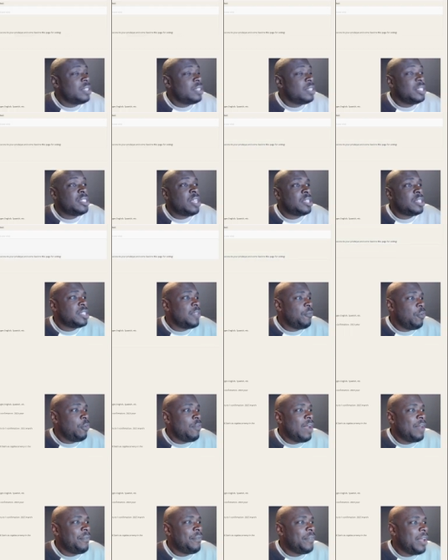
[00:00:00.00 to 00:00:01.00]
he's asking for
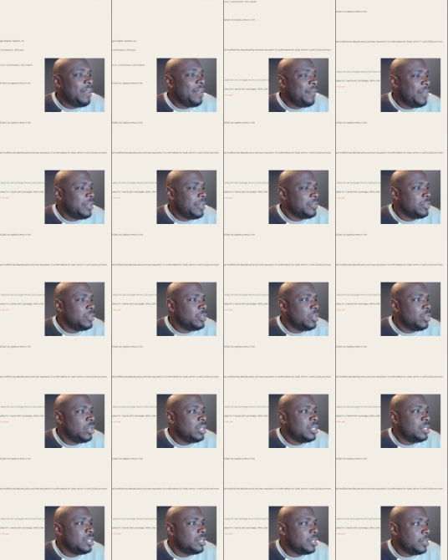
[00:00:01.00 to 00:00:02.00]
around five thousand
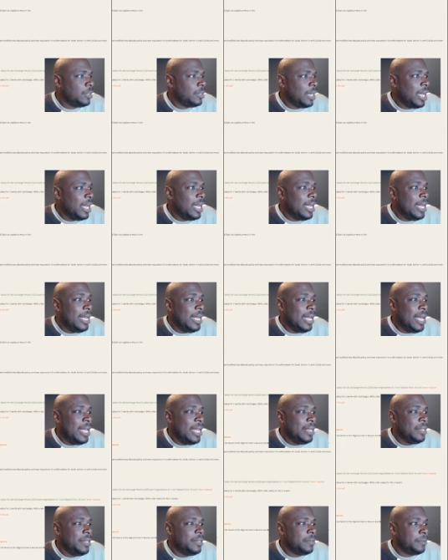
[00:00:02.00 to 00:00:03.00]
dollars,
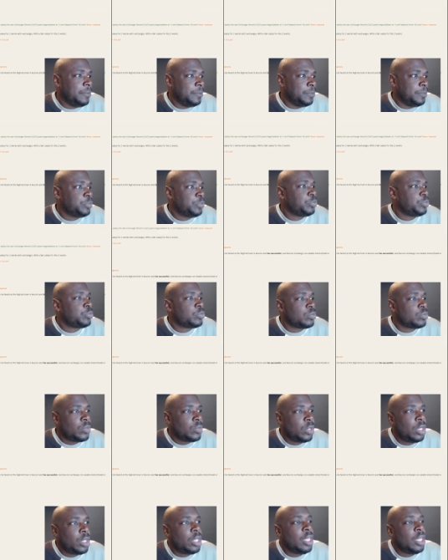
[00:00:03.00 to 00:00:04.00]
and
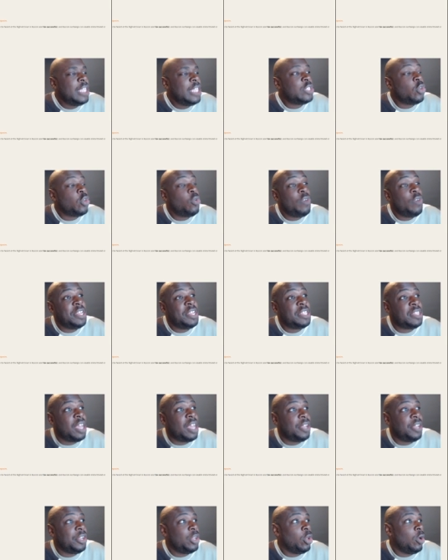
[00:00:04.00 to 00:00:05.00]
he's already
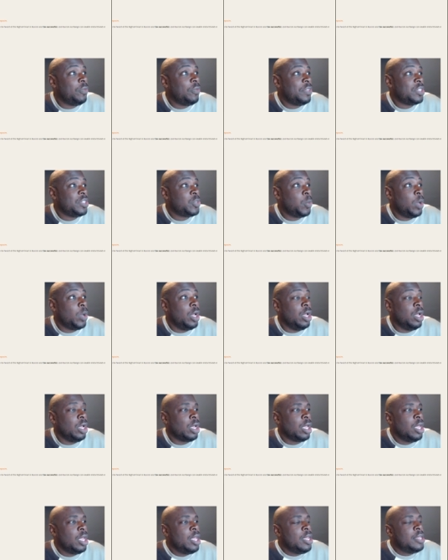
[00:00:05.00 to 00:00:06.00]
done a lot of this
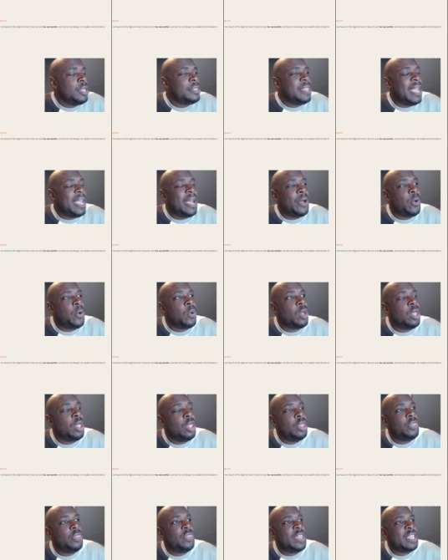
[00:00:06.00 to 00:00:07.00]
work. Now,
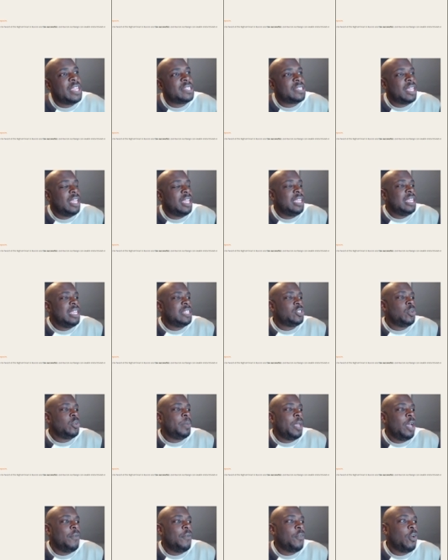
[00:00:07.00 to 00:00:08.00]
there's a little
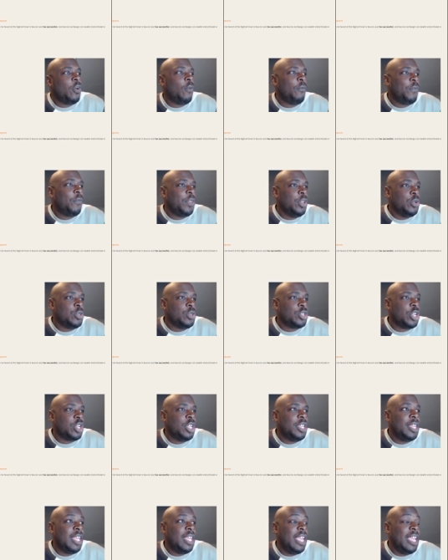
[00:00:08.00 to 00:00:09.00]
bit of
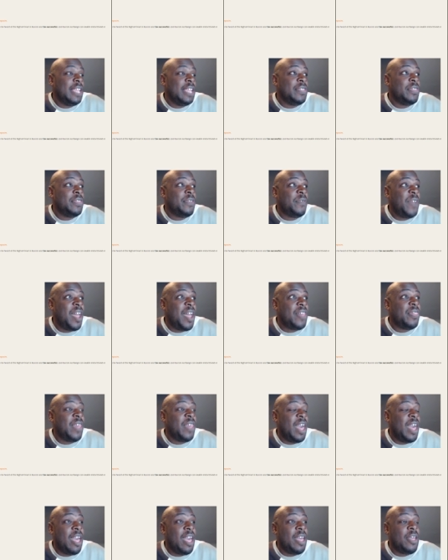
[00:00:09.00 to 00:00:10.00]
confusion in the fact
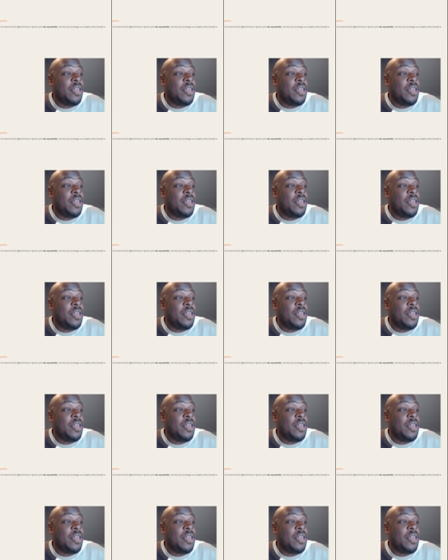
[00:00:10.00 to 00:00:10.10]
that